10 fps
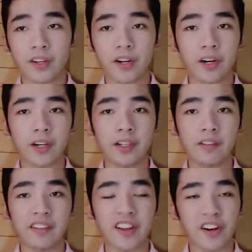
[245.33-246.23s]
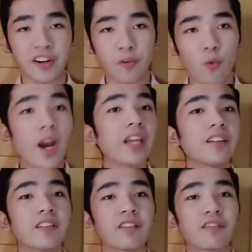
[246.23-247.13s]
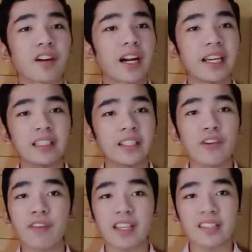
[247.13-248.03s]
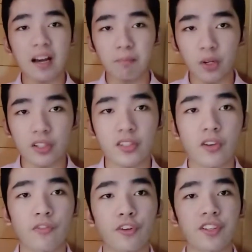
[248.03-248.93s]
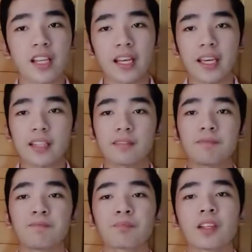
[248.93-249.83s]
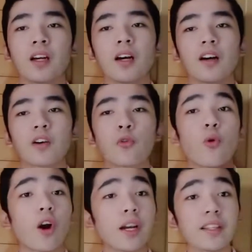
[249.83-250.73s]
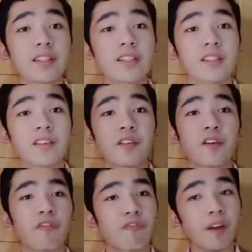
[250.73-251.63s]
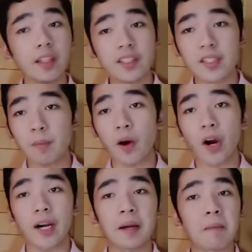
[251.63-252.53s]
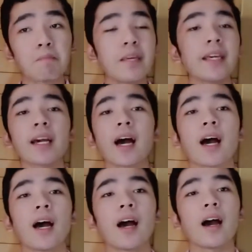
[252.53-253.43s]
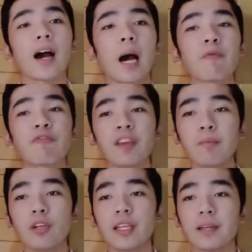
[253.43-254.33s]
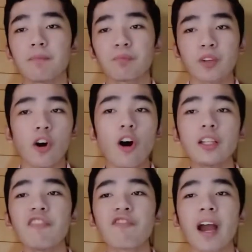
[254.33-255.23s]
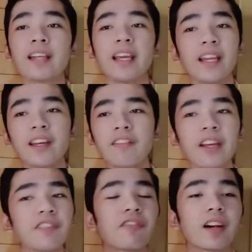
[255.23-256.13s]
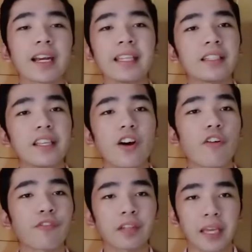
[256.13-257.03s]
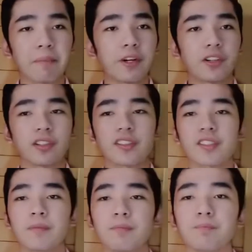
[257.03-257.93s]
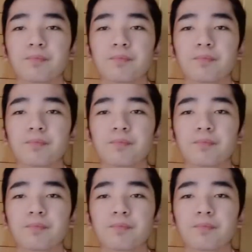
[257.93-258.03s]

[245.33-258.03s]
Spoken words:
There are a wide variety of examples for silicate. Quartz, feldspar, mica, amphiboly, olivine, and a great variety of clay minerals.